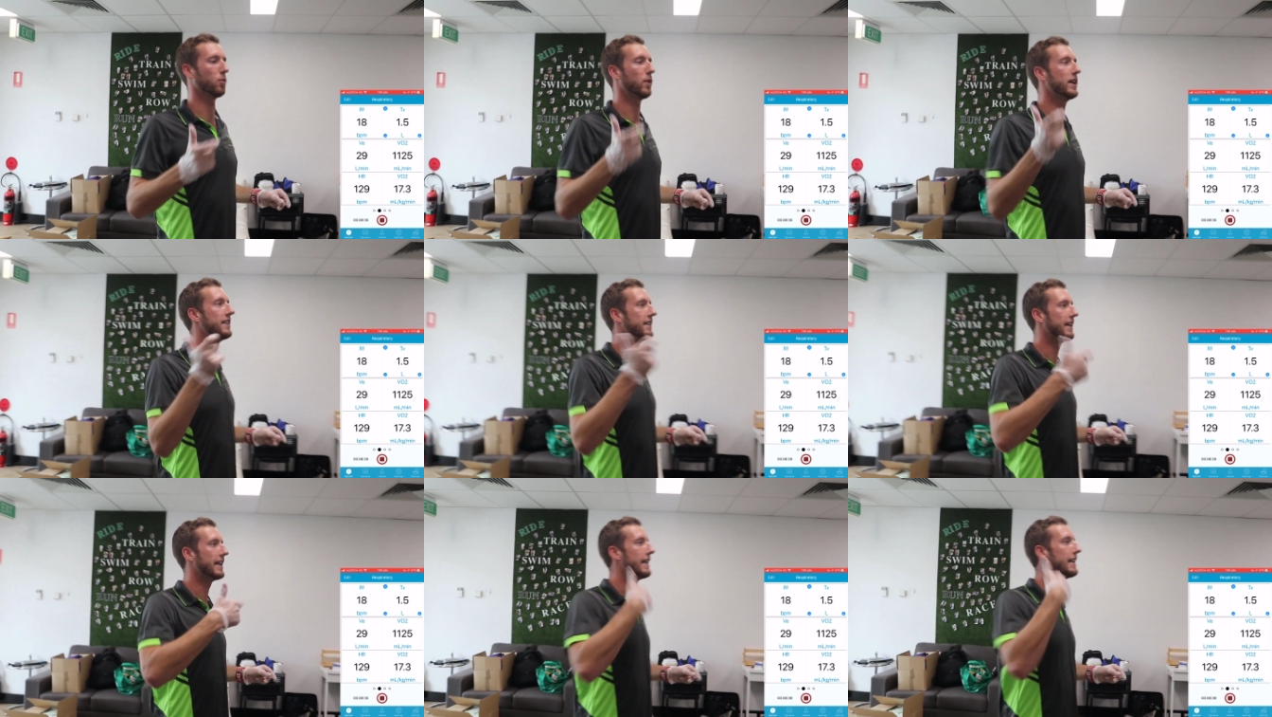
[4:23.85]

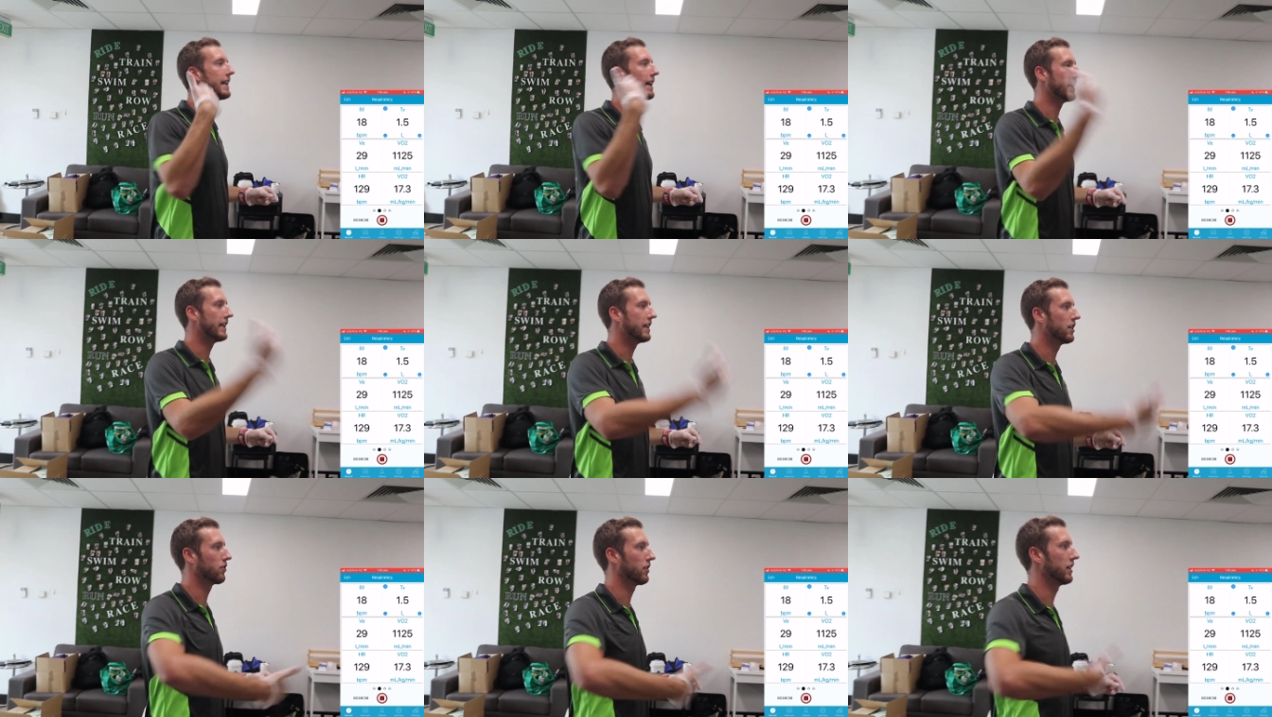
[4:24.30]
We need
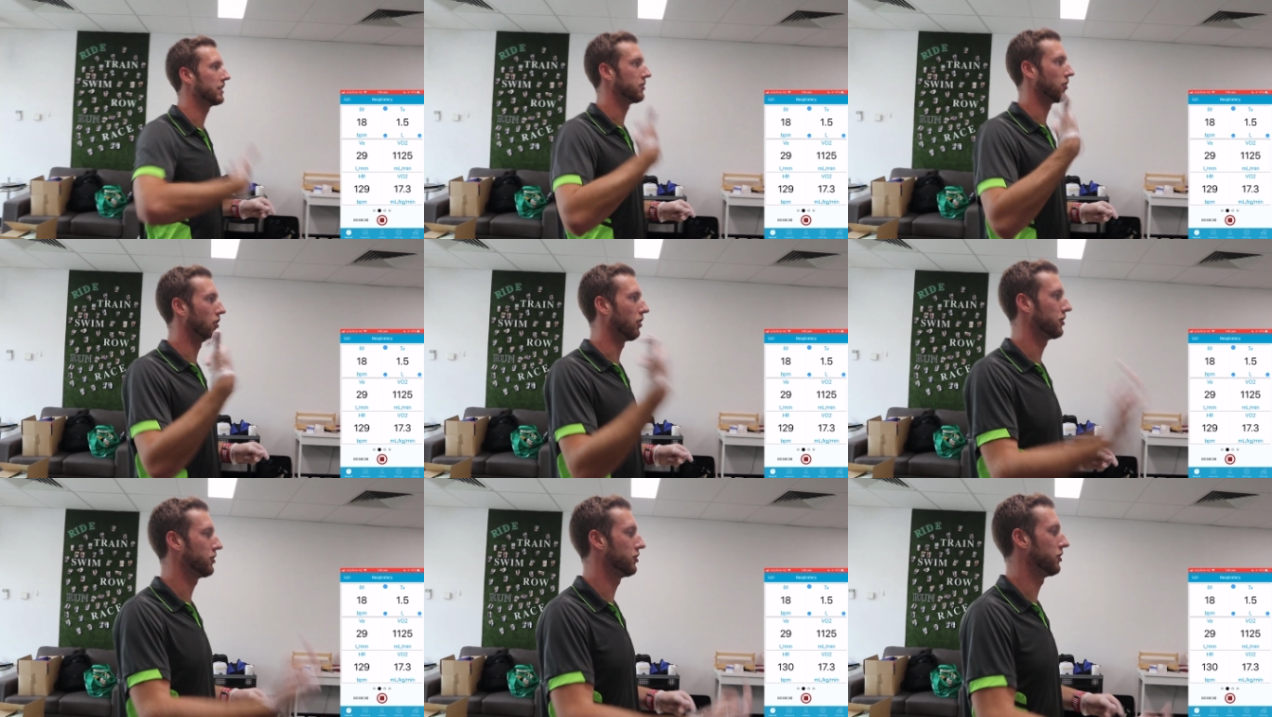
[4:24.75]

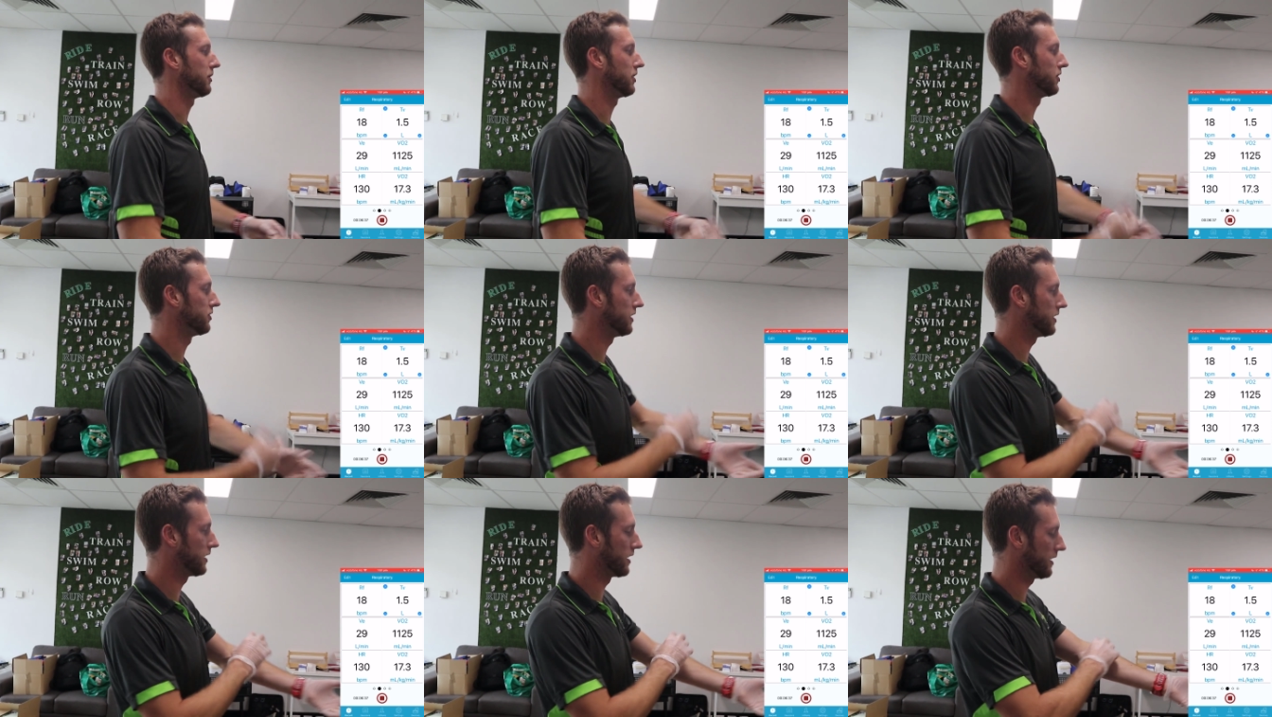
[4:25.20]
increased oxygen
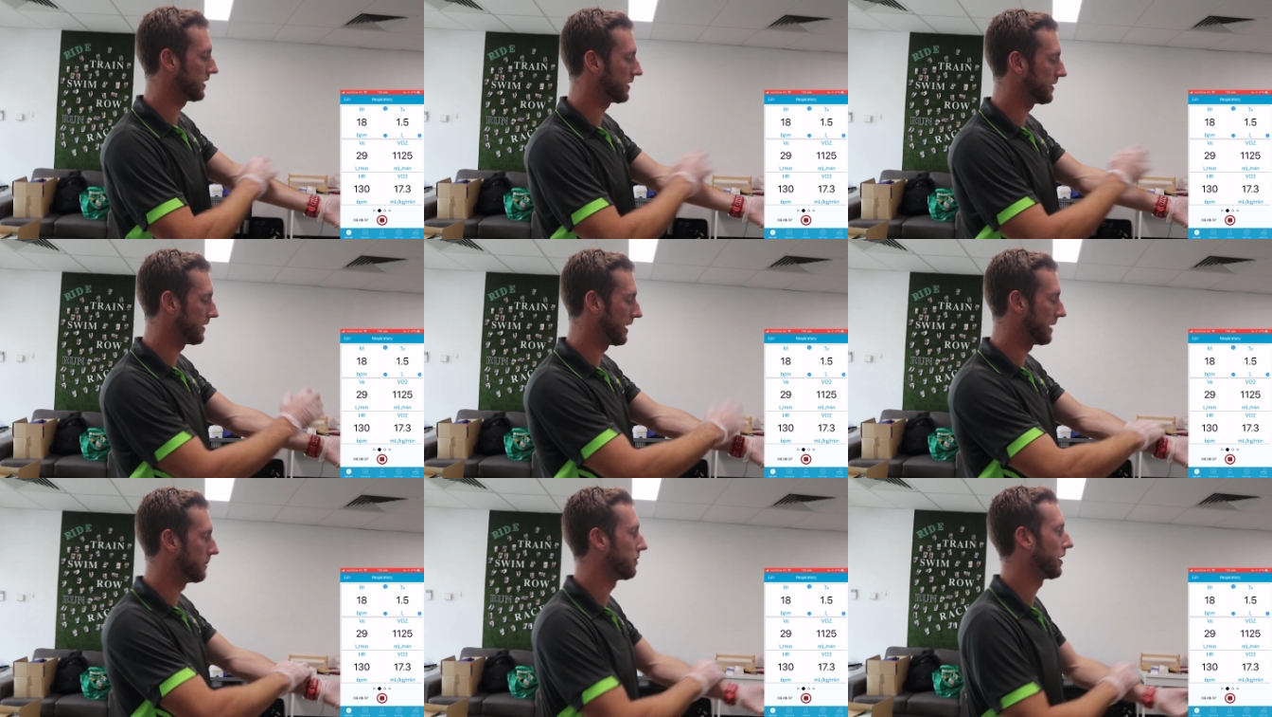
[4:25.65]
because he's gonna
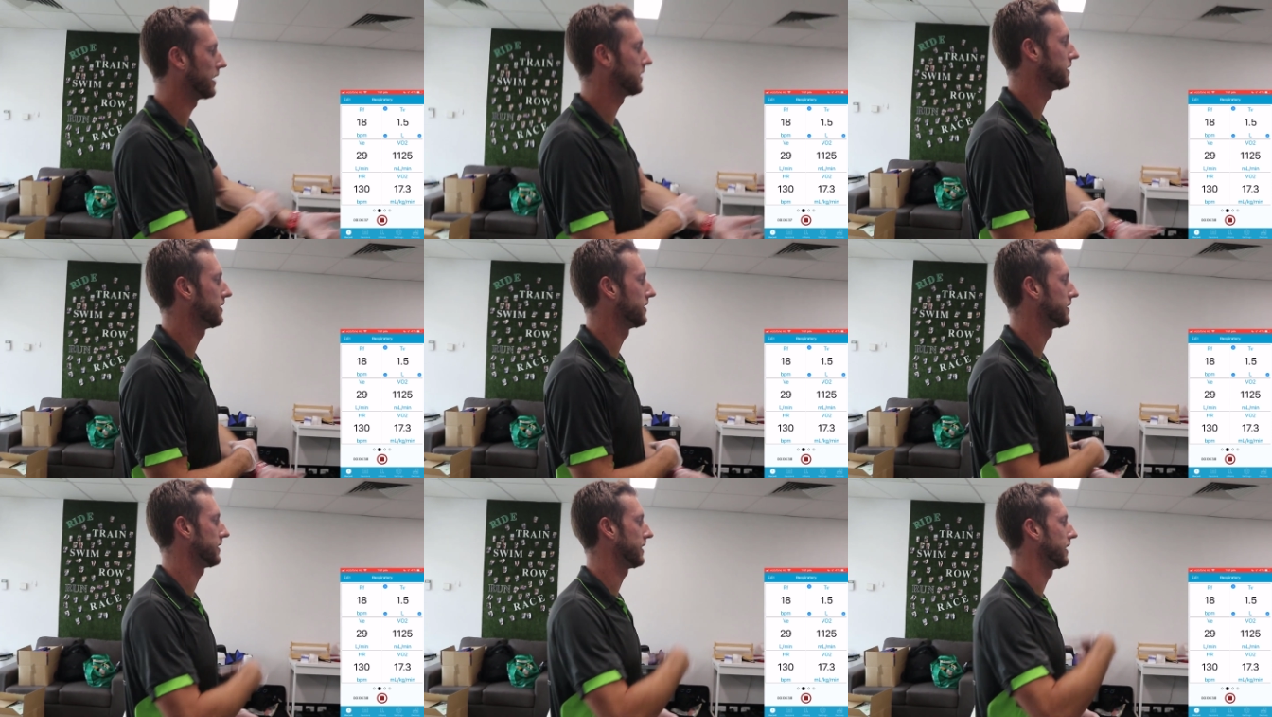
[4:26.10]
send blood
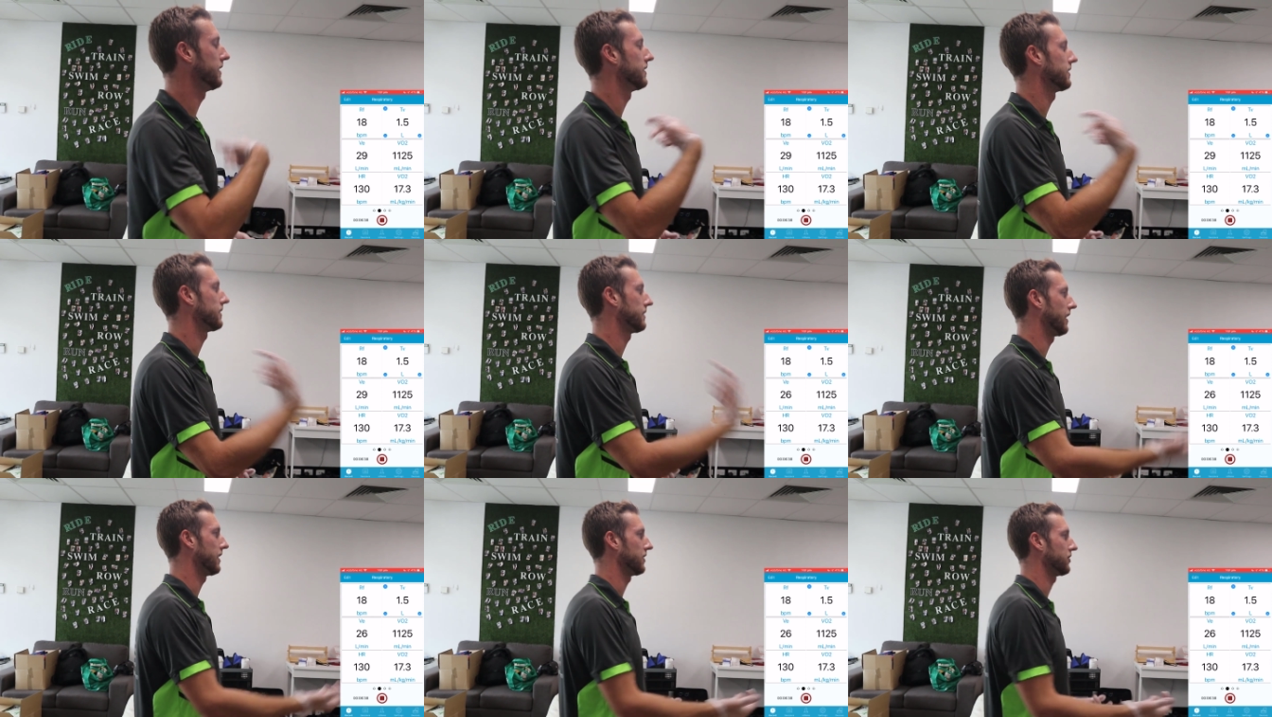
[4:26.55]
to the skin
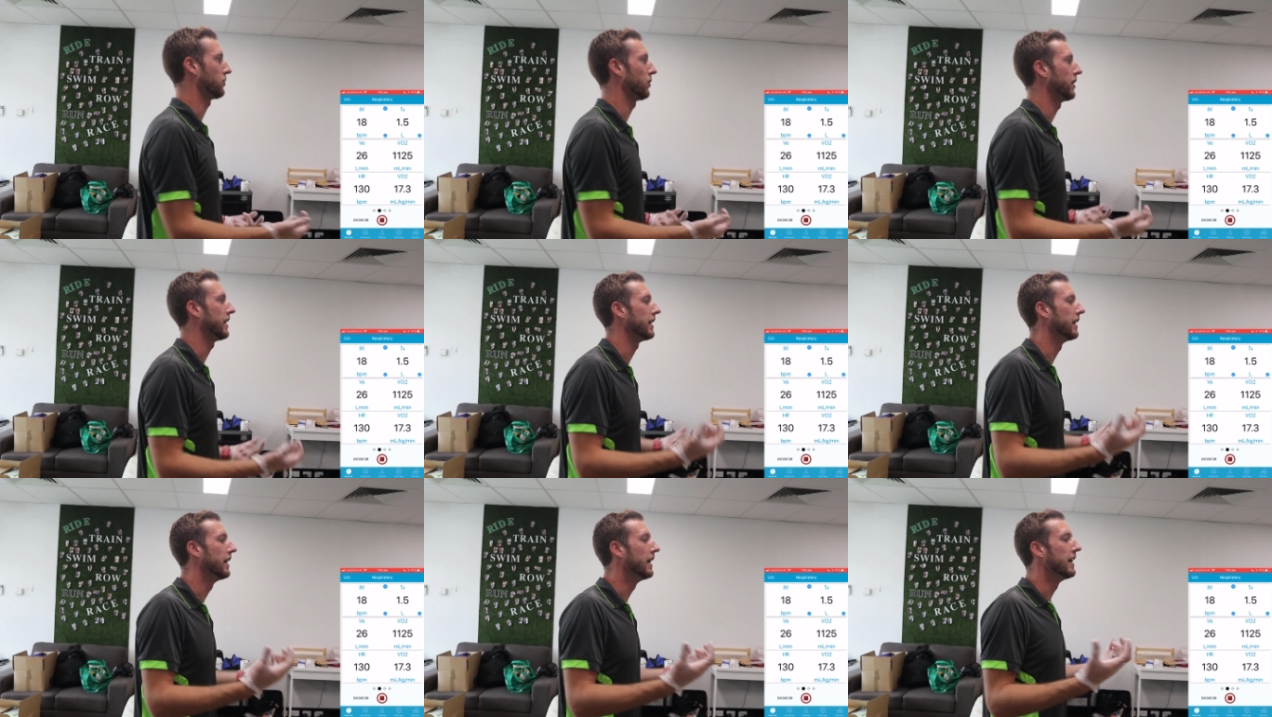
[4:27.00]
to start
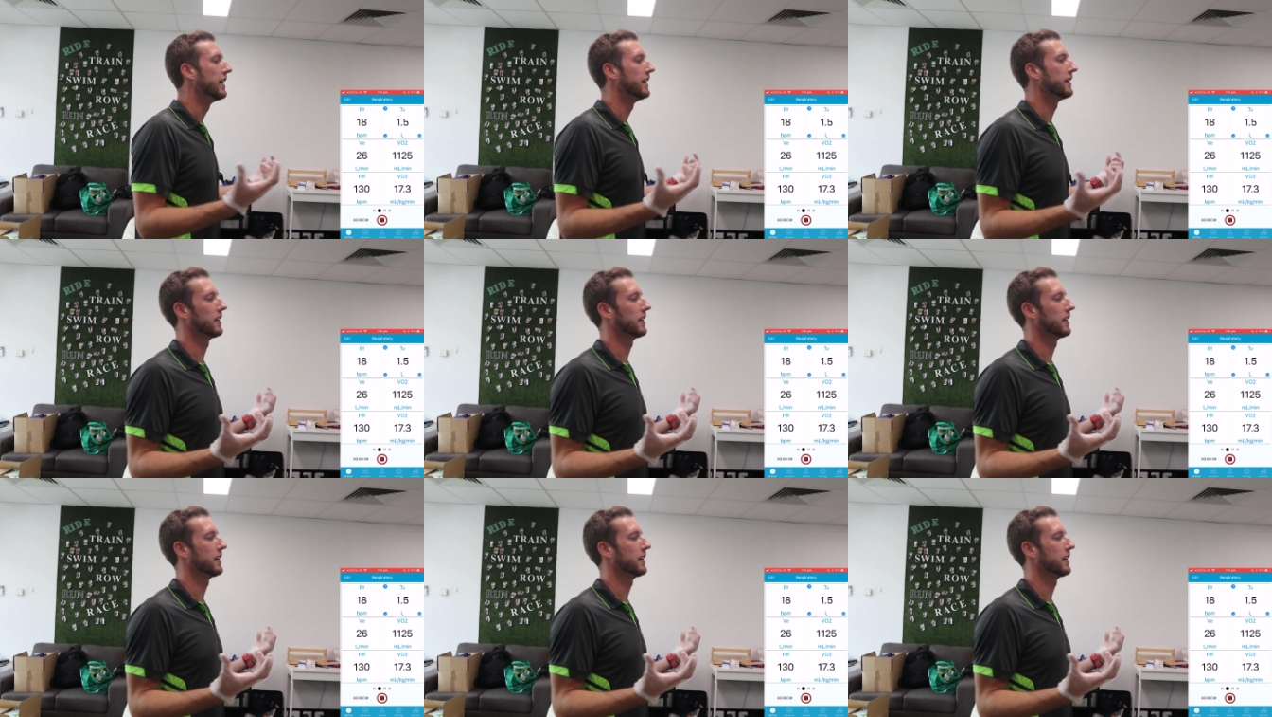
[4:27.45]
sweating.